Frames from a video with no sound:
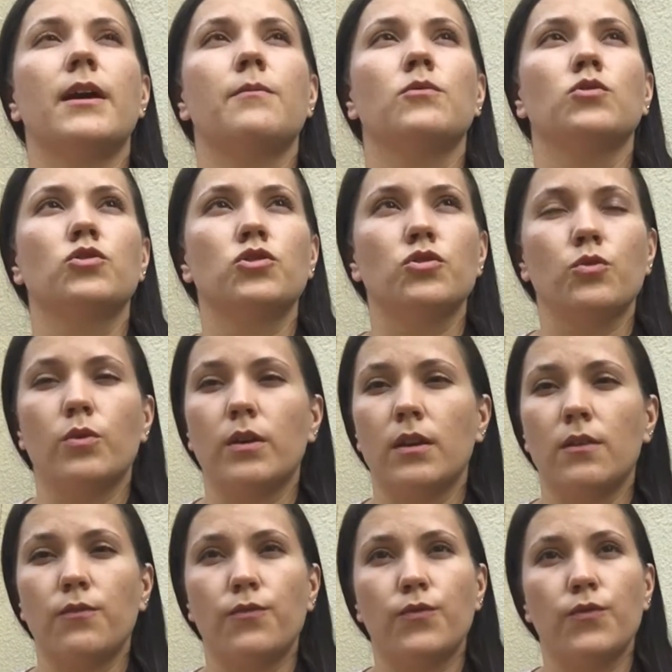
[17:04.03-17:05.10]
I'm not sure
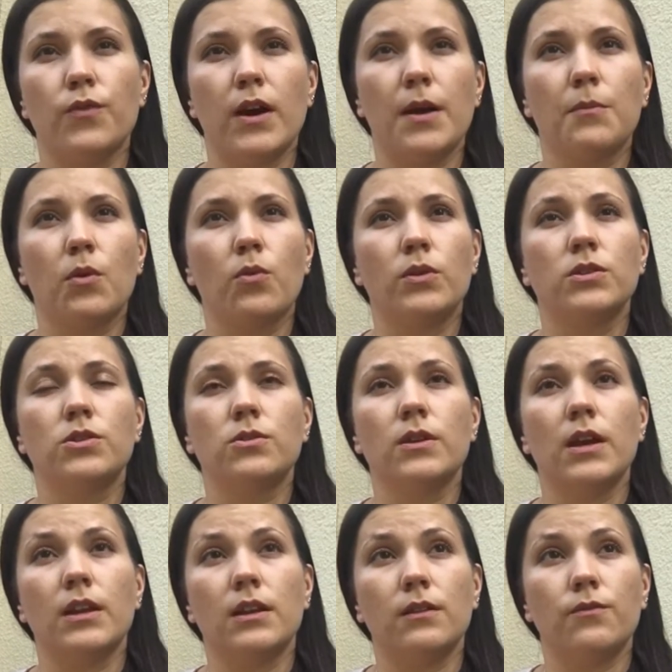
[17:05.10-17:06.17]
if I'm going to
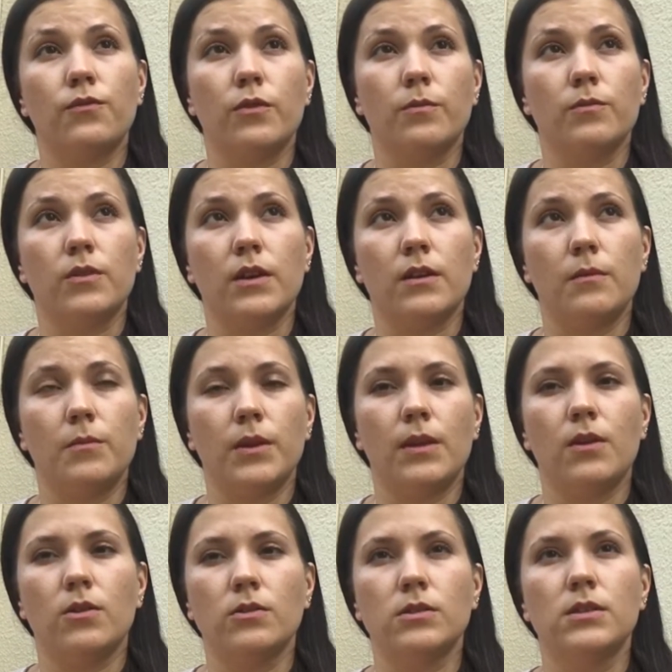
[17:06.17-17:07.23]
get it from there,
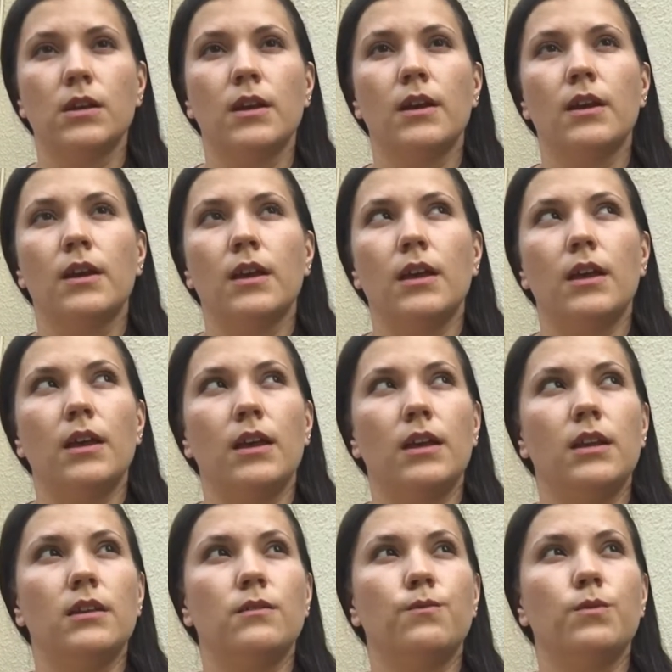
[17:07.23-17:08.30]
because
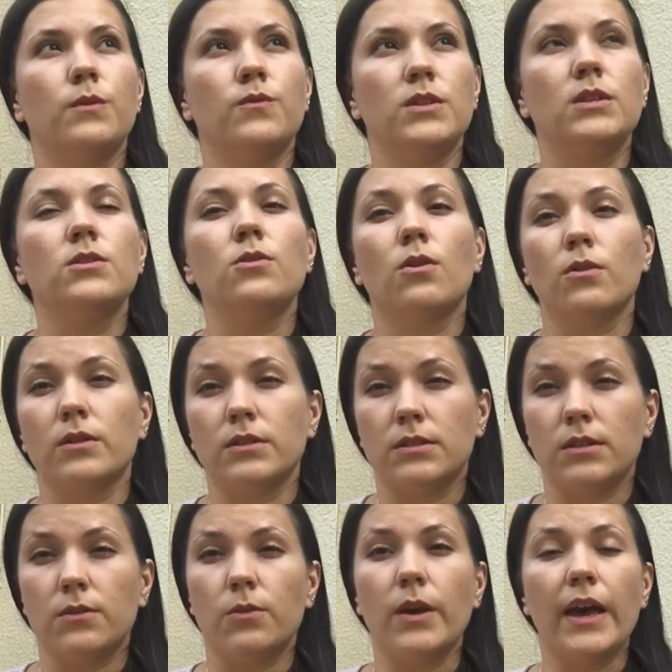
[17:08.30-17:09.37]
it is
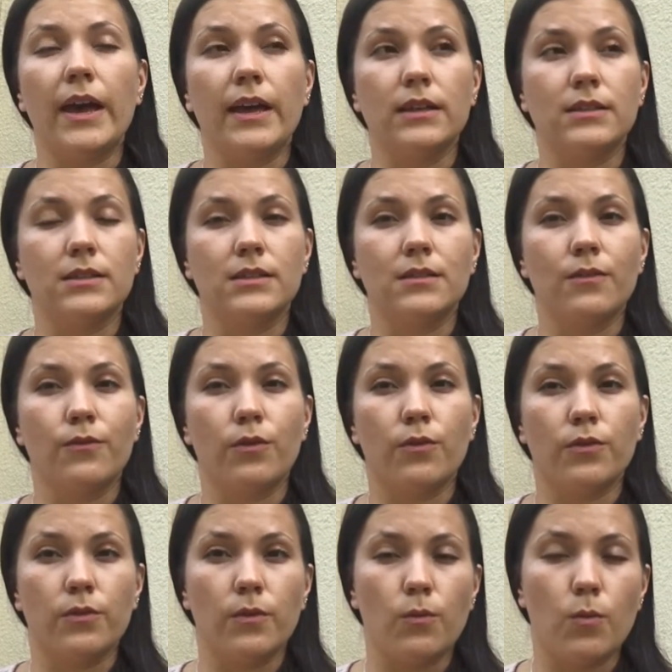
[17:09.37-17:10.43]
$15 US for
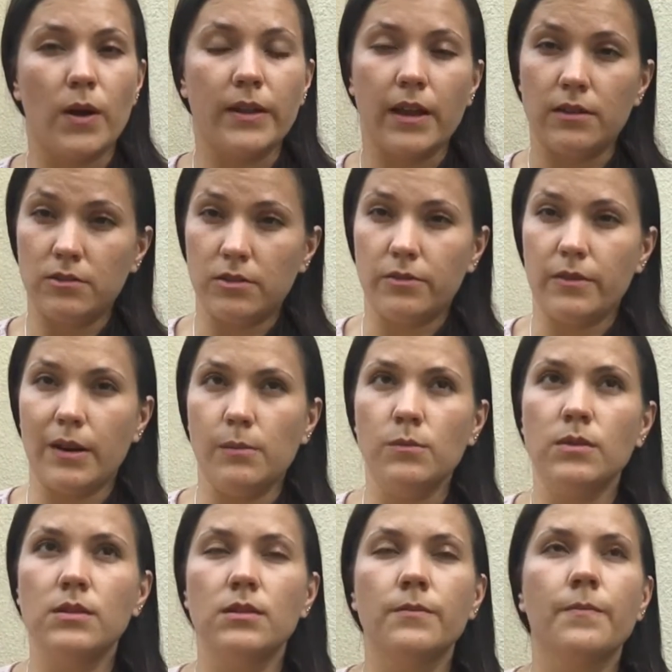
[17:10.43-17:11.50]
100
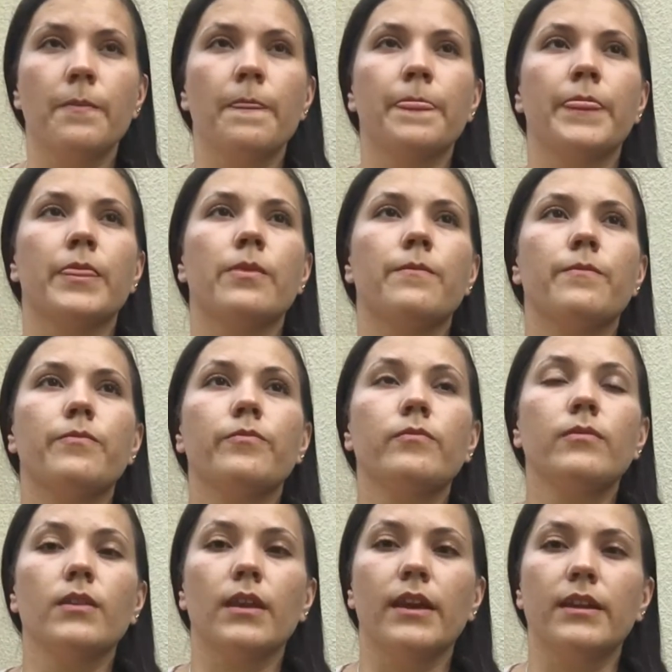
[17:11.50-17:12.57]
grams.
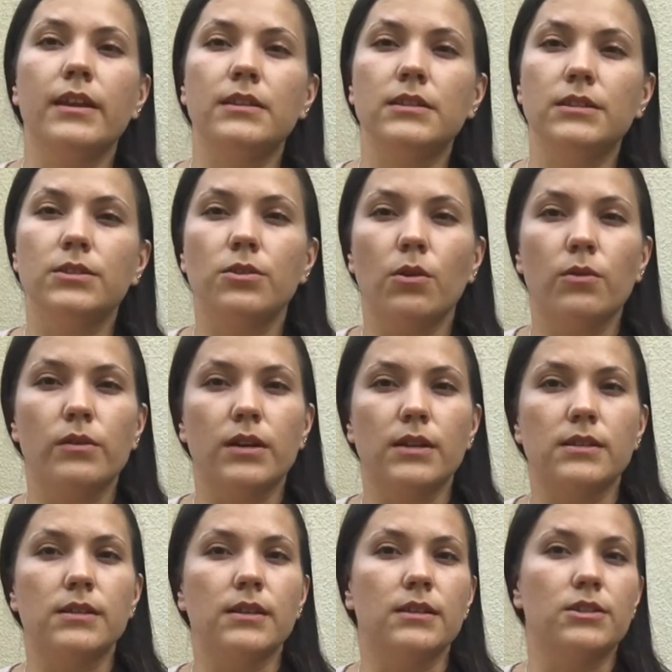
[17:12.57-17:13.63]
Canadian
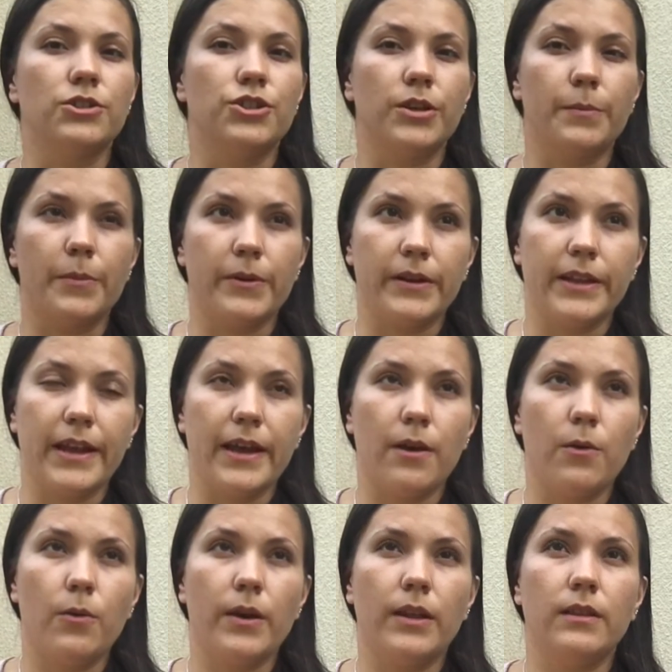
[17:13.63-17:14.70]
dollars is cheaper
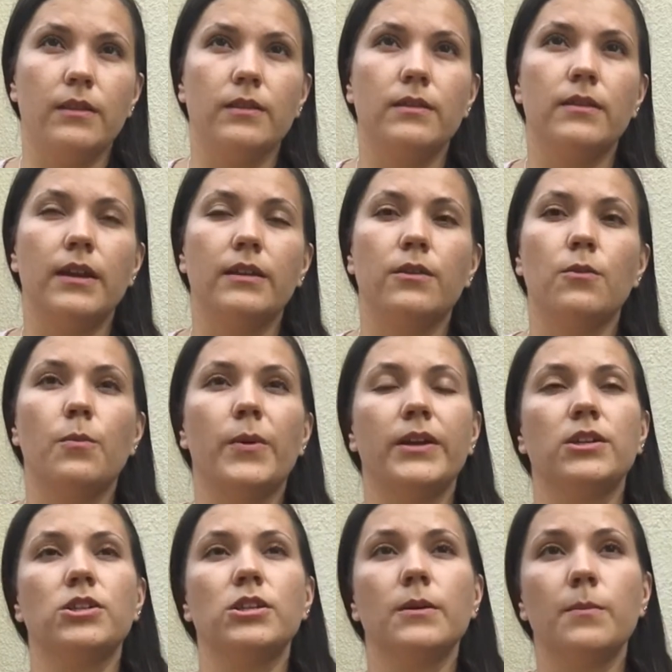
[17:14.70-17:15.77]
now, and then you
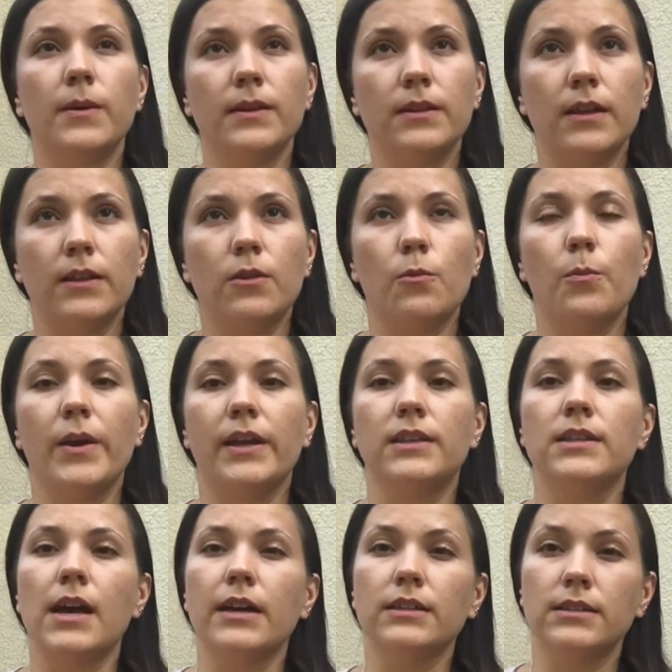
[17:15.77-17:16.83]
pay shipping, then you pay
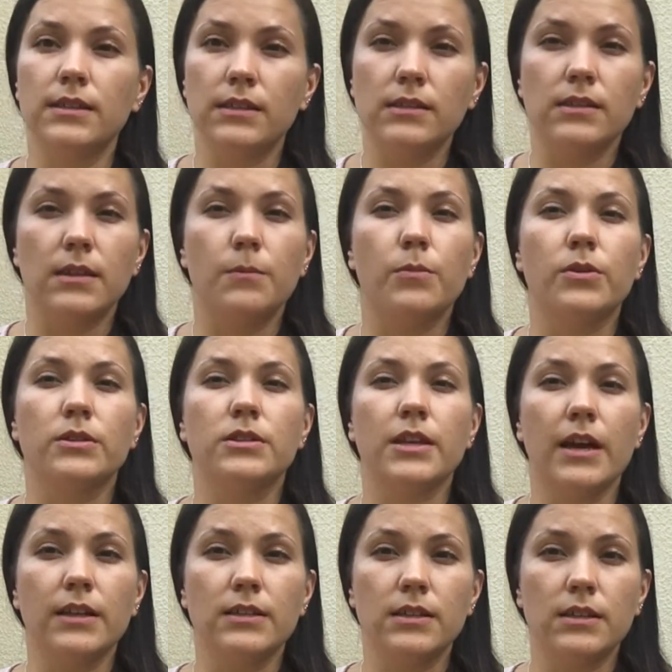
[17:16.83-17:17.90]
taxes, import
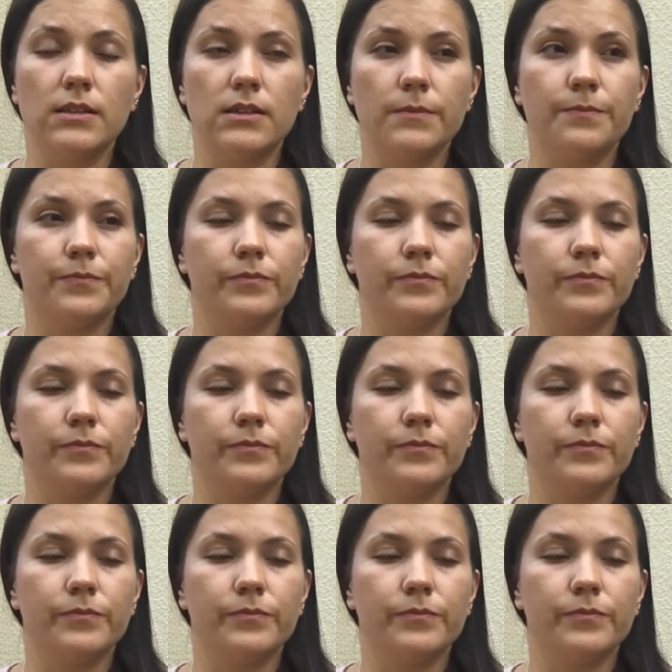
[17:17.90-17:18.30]
taxes,